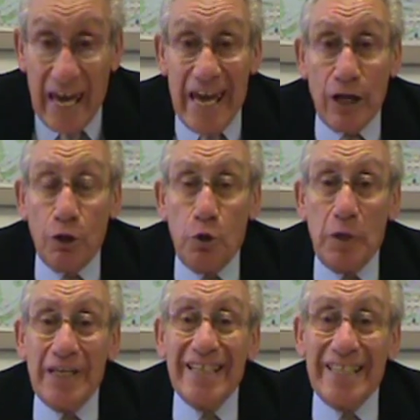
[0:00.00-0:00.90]

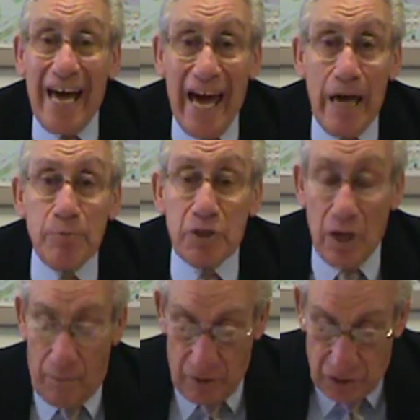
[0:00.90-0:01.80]
including the types
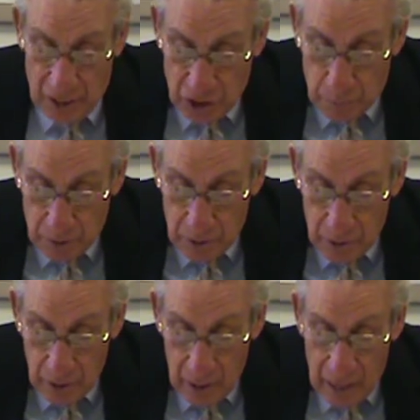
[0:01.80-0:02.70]
of assessment
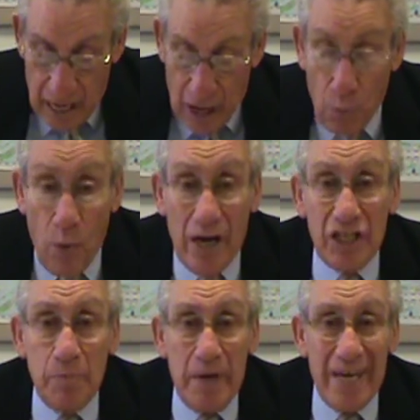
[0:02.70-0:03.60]
and what
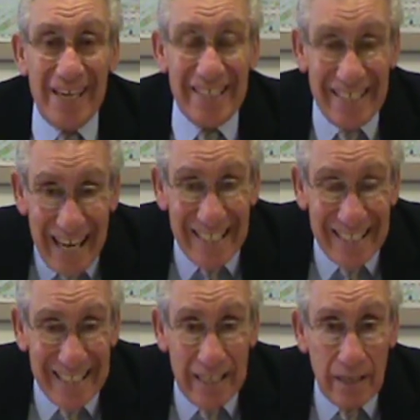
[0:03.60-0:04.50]
is being
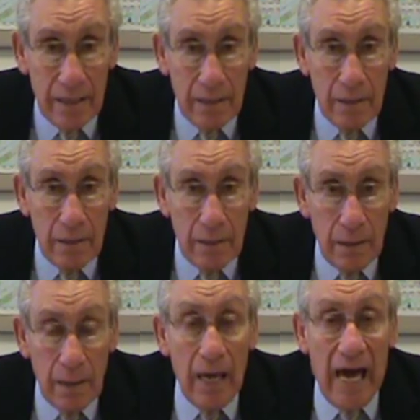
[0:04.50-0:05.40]
assessed,
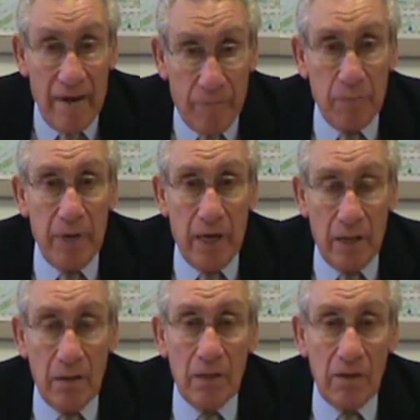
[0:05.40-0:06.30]
have to be
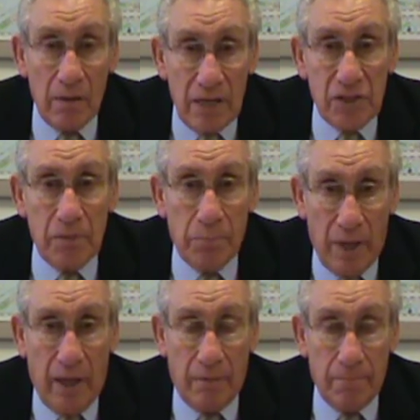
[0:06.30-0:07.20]
in the lesson
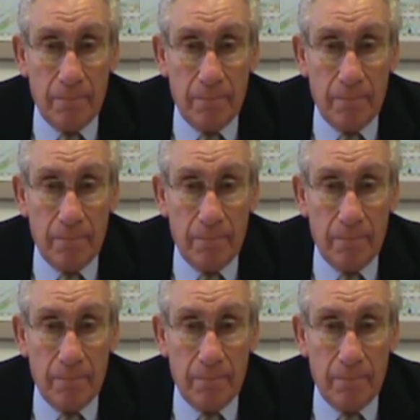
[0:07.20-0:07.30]
plan.